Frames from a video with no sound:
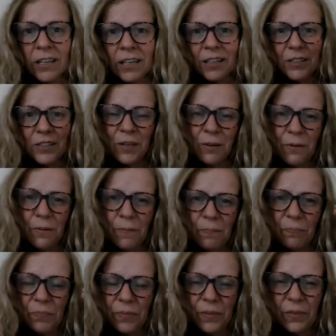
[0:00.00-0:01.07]
So
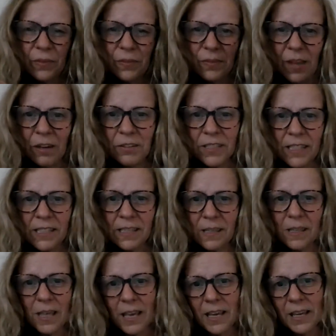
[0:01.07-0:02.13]
notice
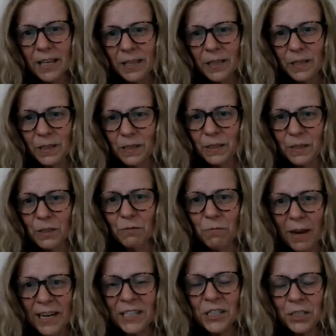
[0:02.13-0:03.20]
the
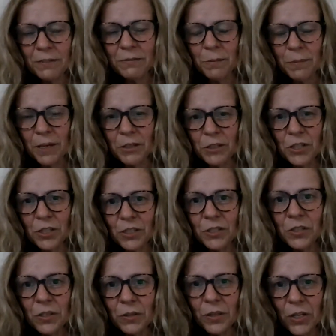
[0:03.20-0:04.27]
range of
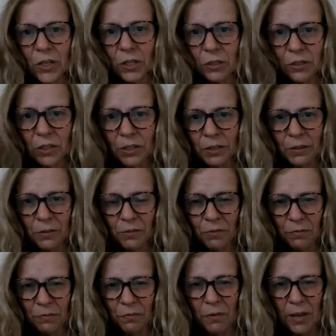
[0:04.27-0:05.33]
emotions that you
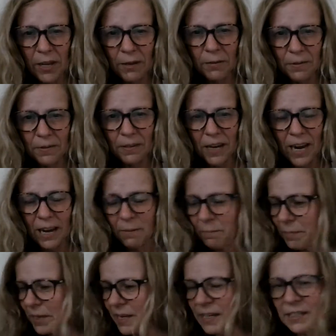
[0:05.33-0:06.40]
feel and
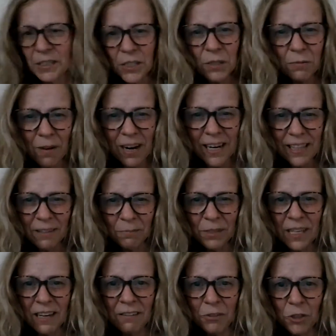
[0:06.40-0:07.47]
begin to write them
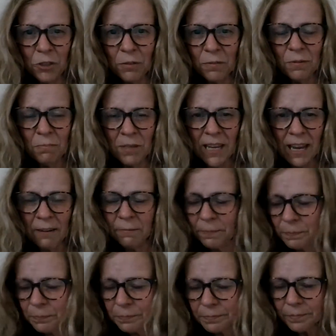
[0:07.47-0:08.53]
down, jot them down.
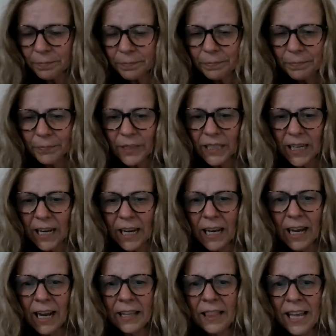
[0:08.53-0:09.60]

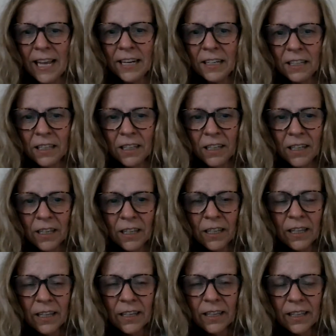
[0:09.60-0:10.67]
And then
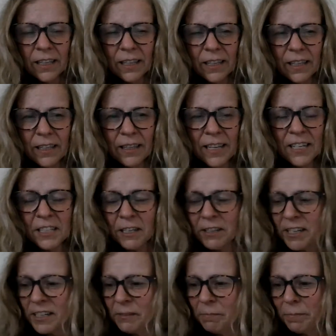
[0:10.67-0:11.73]
you
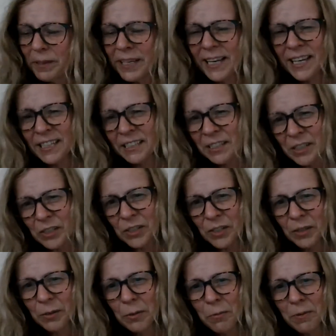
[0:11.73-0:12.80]
can begin
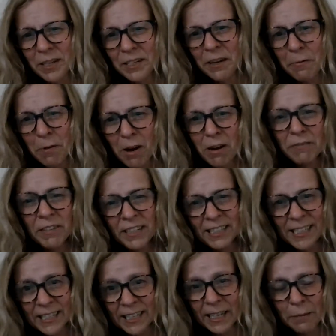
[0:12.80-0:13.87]
to, when you are in a
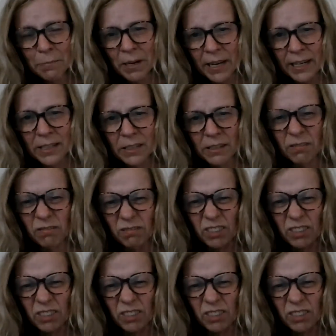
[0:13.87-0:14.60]
sticky place,